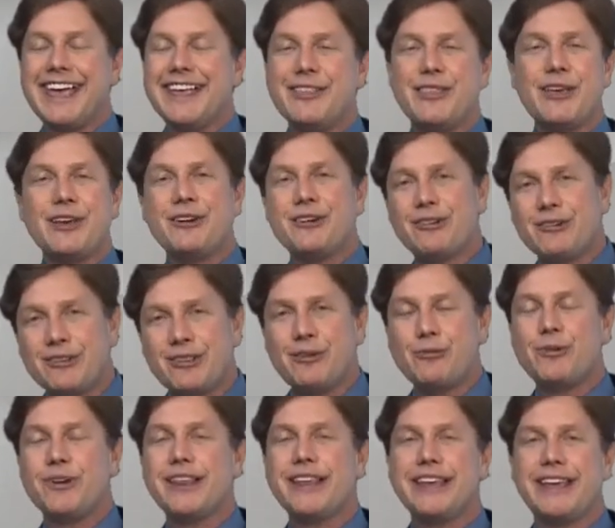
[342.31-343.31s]
They're,
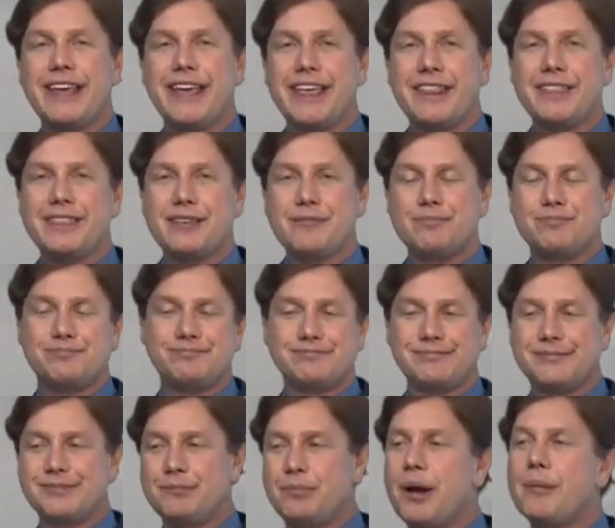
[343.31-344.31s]
they're really in the
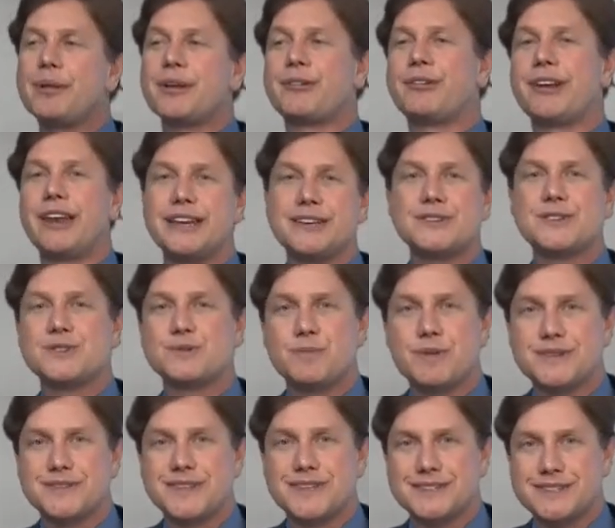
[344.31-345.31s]
public relations
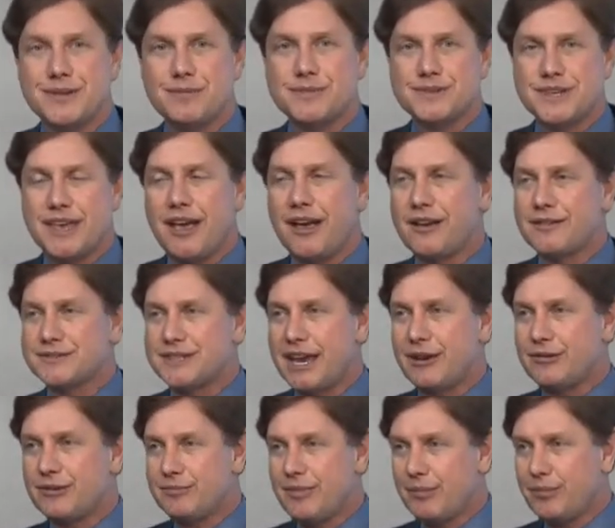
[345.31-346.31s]
business themselves.
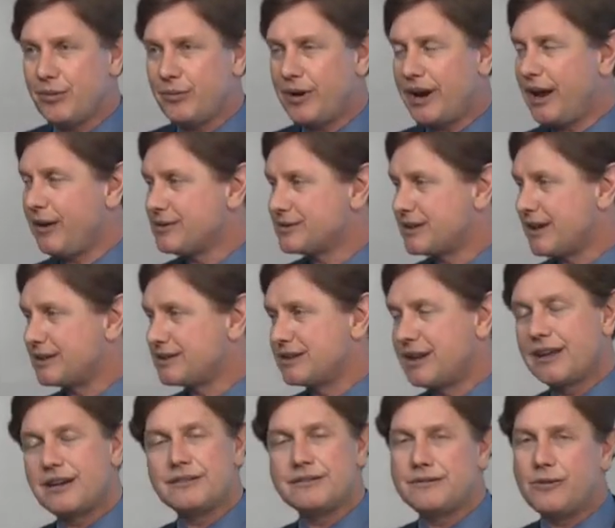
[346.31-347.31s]
I remember when I was on
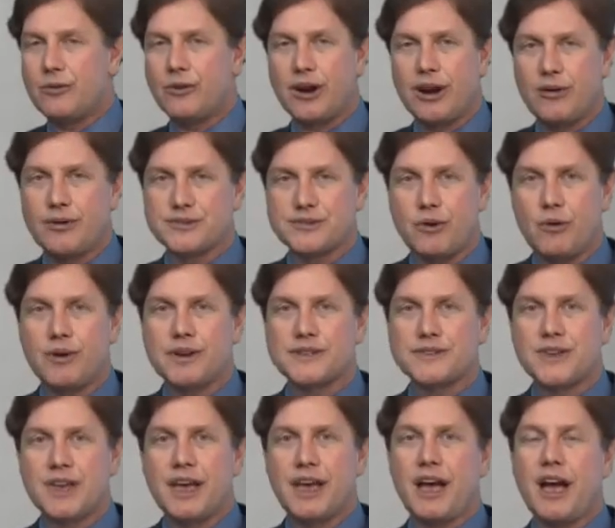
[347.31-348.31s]
Channel 4, I was
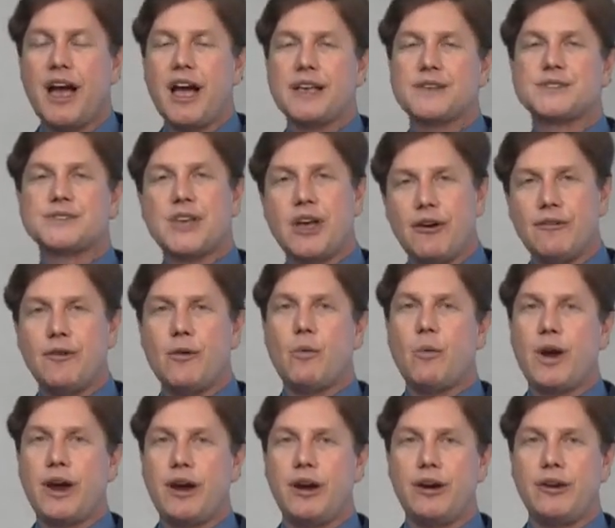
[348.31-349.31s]
always self
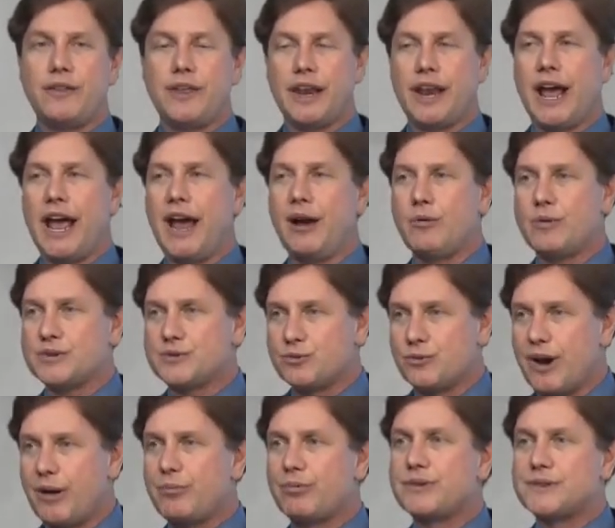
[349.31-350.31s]
aware that I
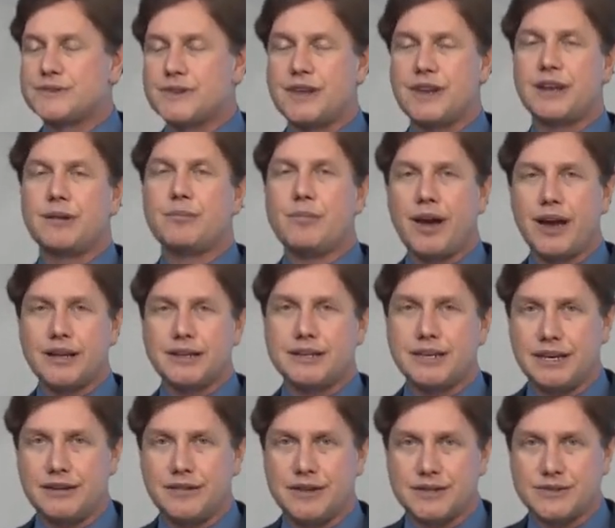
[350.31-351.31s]
was representing my
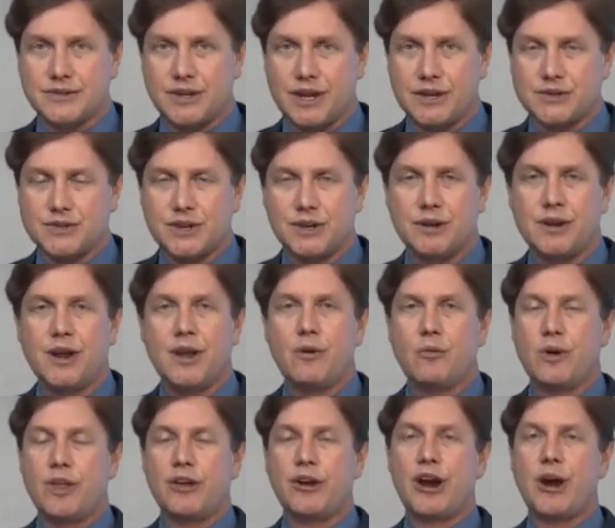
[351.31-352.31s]
TV station,
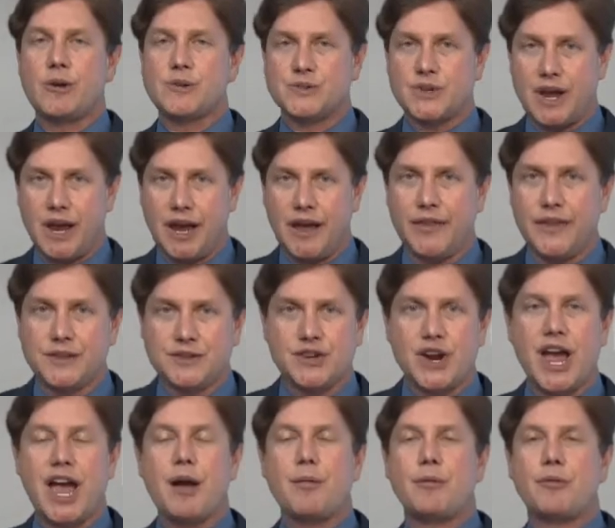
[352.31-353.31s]
whether I was on the
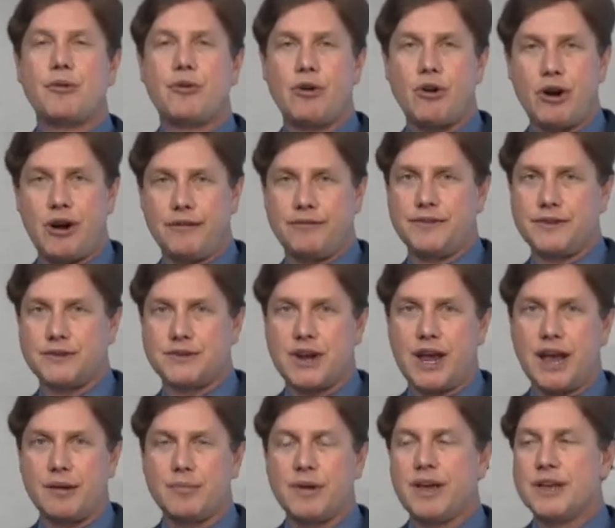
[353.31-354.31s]
job or off the
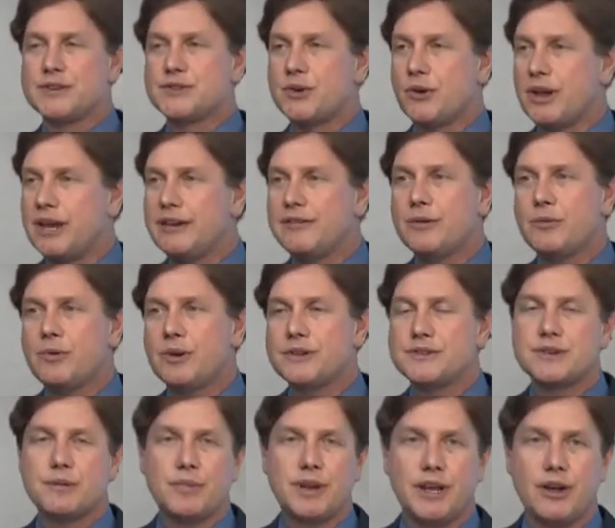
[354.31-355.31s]
job. So even
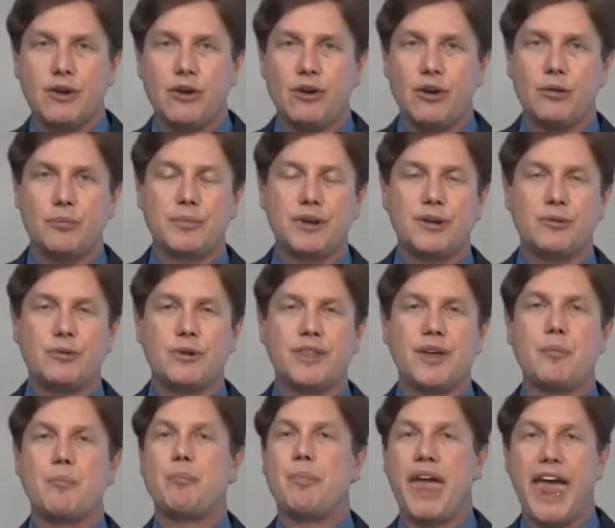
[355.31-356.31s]
when somebody called me
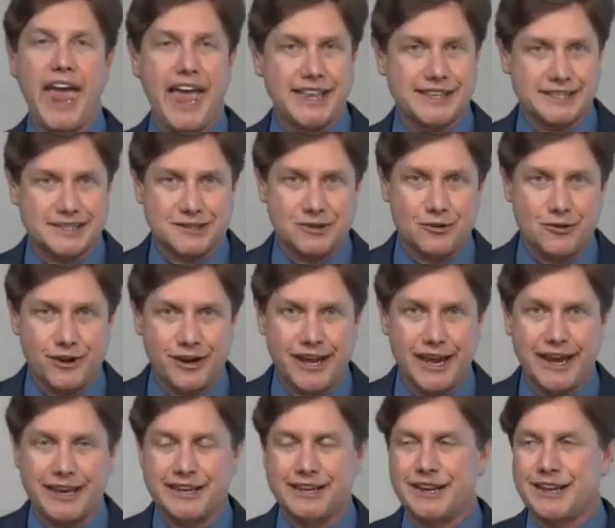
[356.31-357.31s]
with a bad
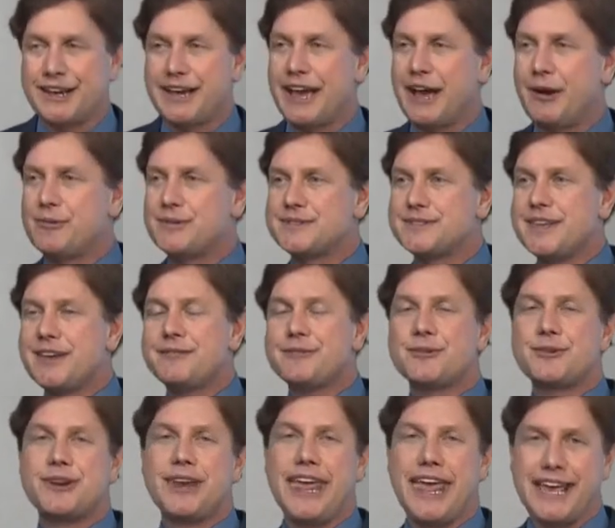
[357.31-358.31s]
story idea, I was
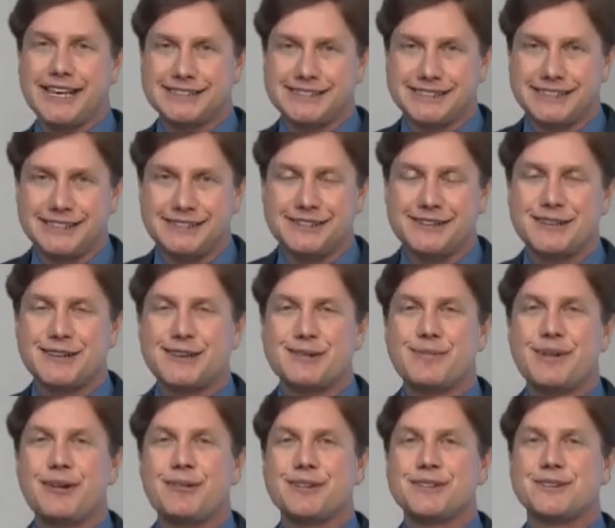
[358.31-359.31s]
never nasty to
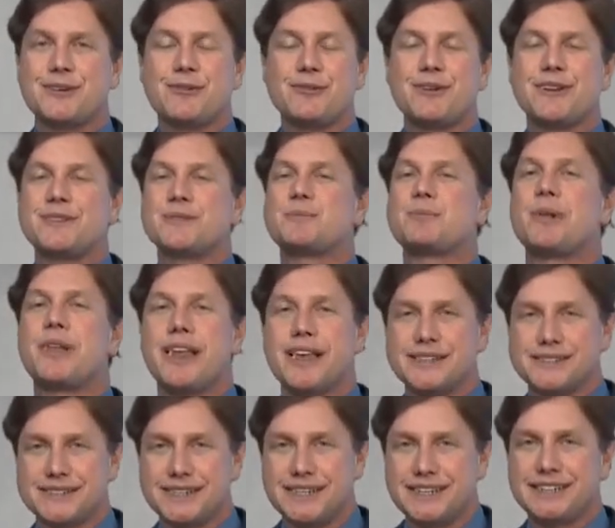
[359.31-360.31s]
them. I was always
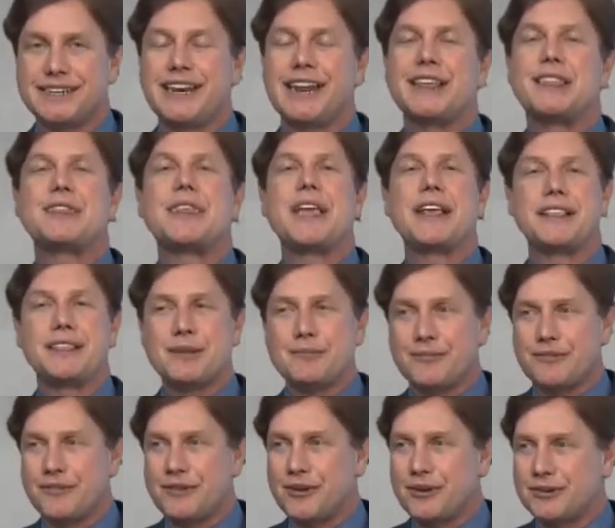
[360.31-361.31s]
pleasant and I thanked
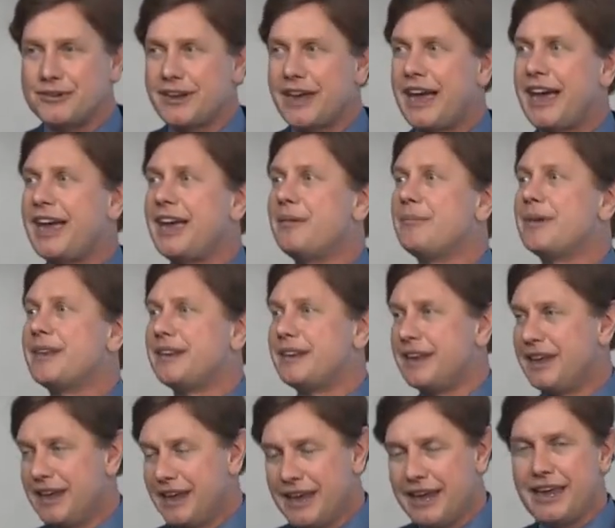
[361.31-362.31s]
them for their time
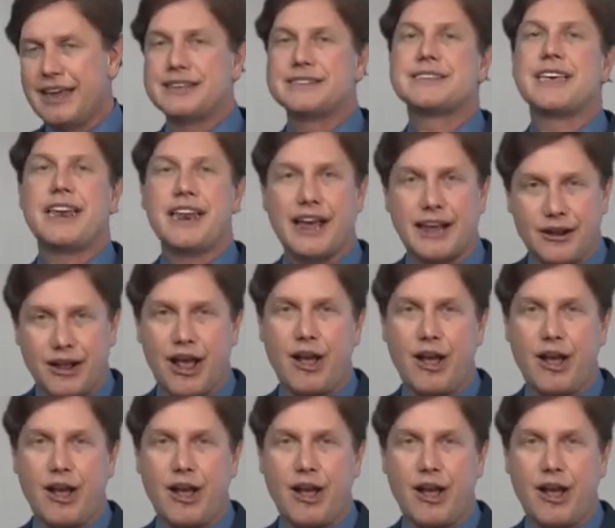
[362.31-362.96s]
and said,